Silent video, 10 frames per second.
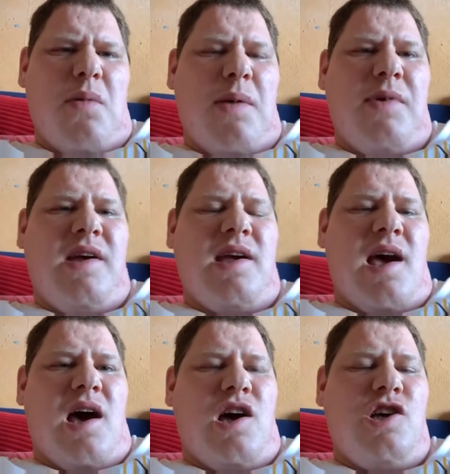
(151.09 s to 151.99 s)
Maybe
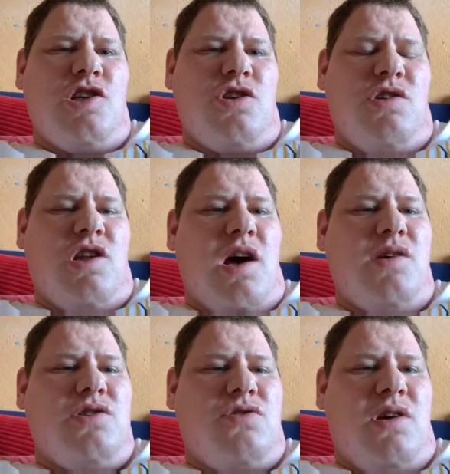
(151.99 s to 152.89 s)
I used to do
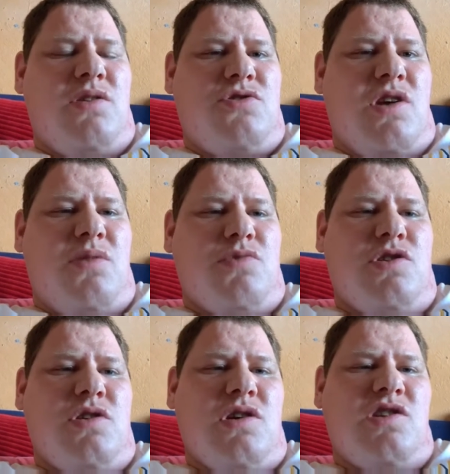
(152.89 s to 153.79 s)
live
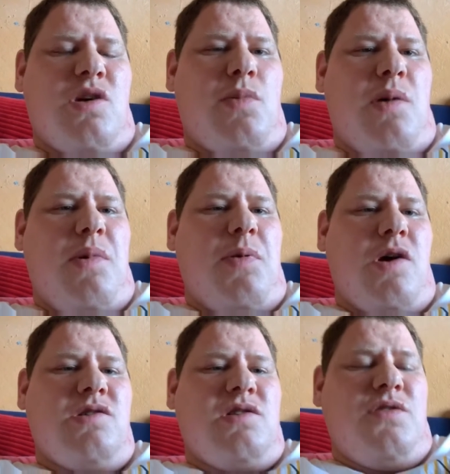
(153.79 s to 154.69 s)
streams, so I might be
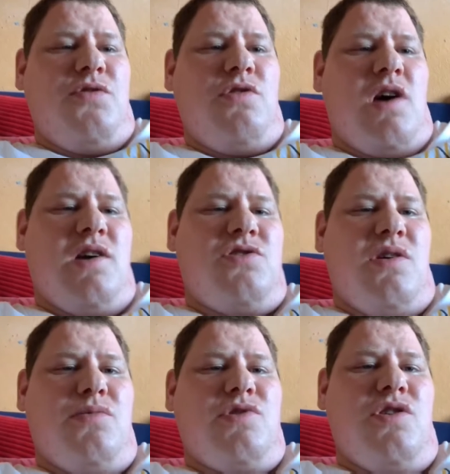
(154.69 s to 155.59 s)
posting a few live
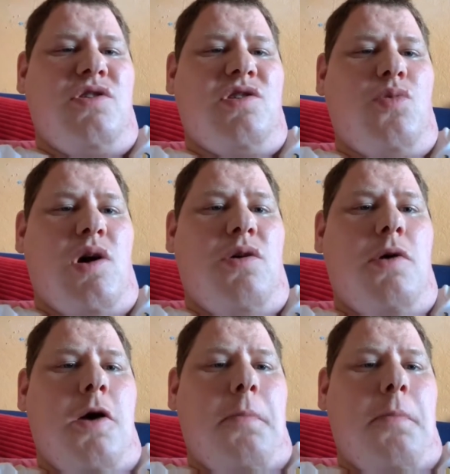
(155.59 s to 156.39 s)
streams soon as well,